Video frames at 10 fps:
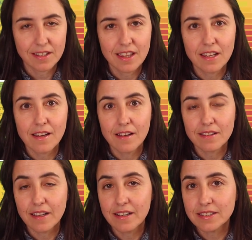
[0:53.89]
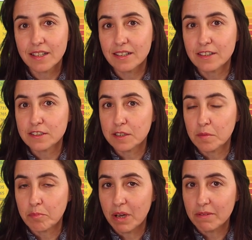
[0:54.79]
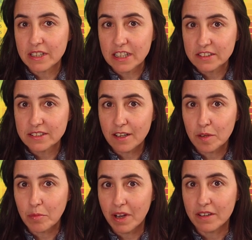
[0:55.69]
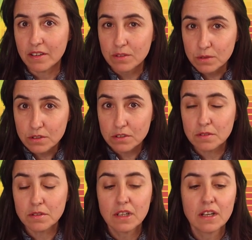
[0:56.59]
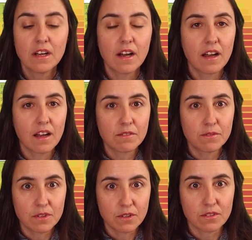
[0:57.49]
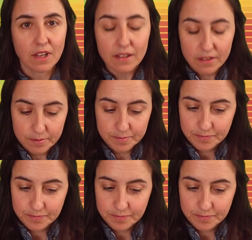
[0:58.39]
The dataset is publicly shared by Google I have a video on that.